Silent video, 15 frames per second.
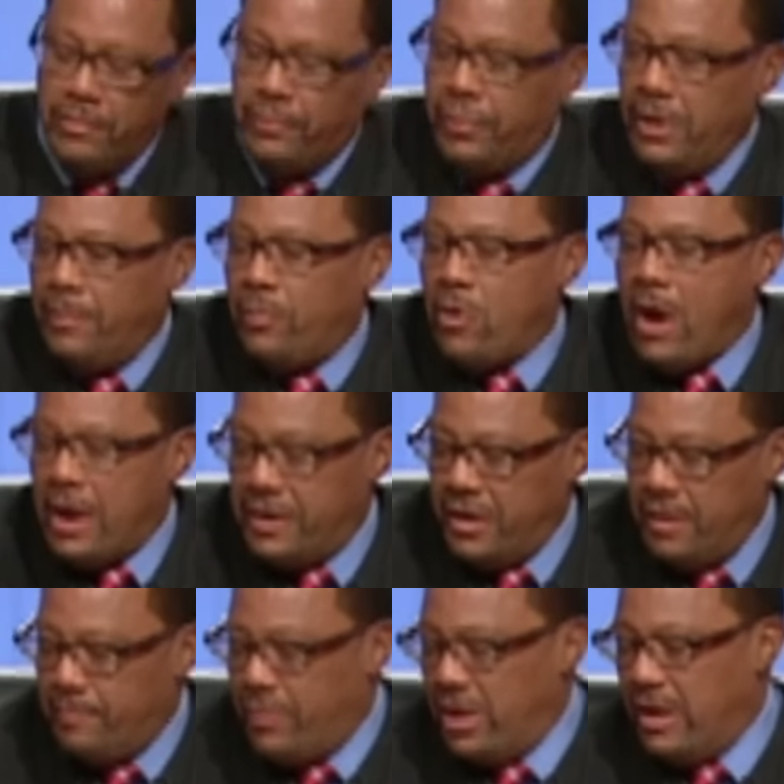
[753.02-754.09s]
People out
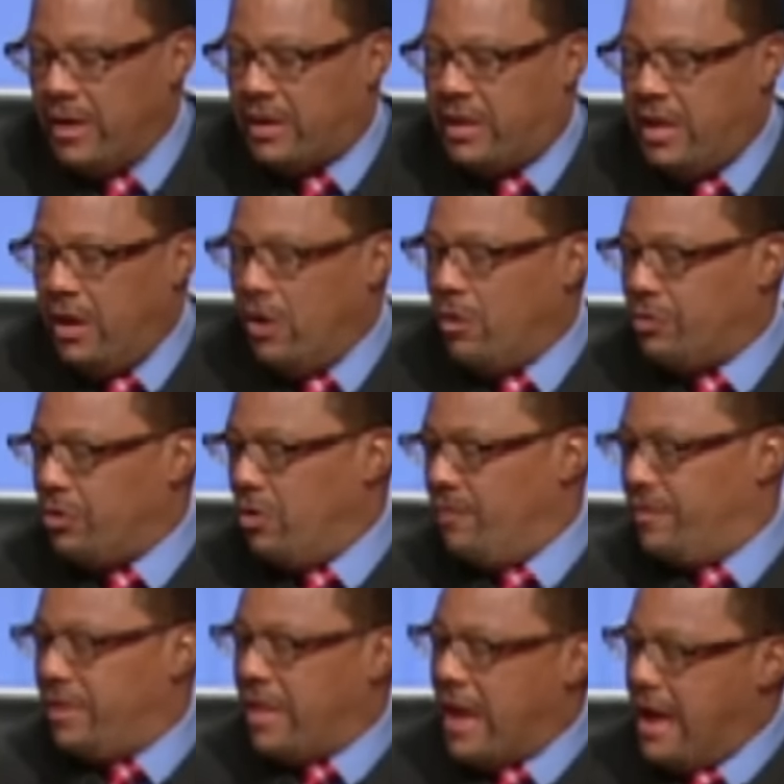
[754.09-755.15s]
here being killed
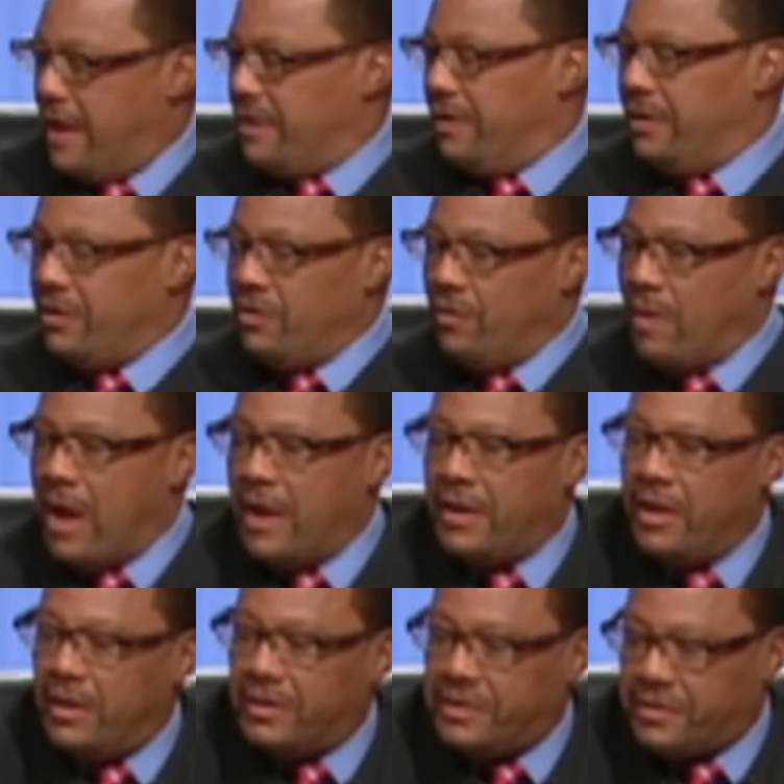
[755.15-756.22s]
over that, and you out
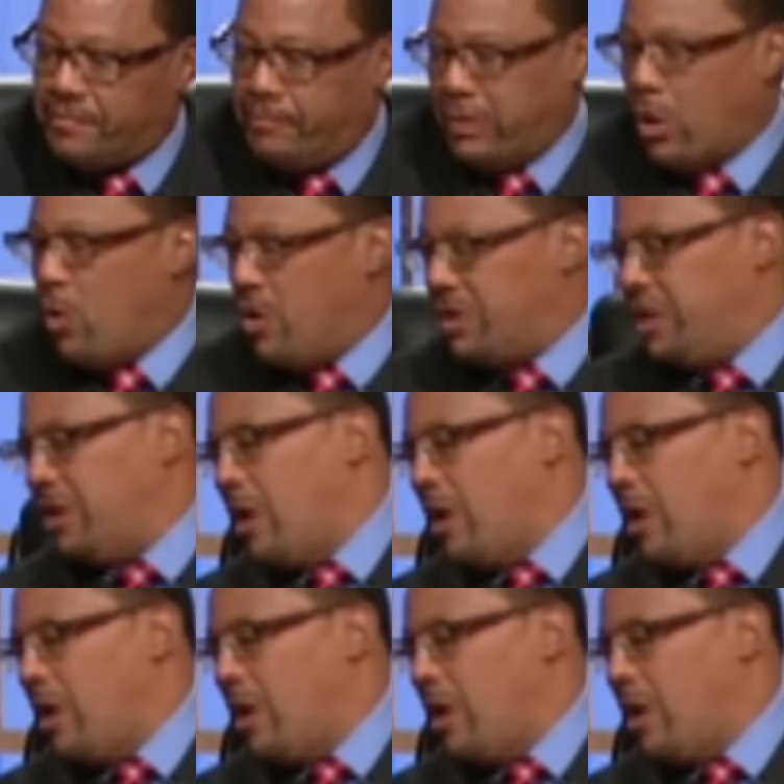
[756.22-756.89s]
here blowing it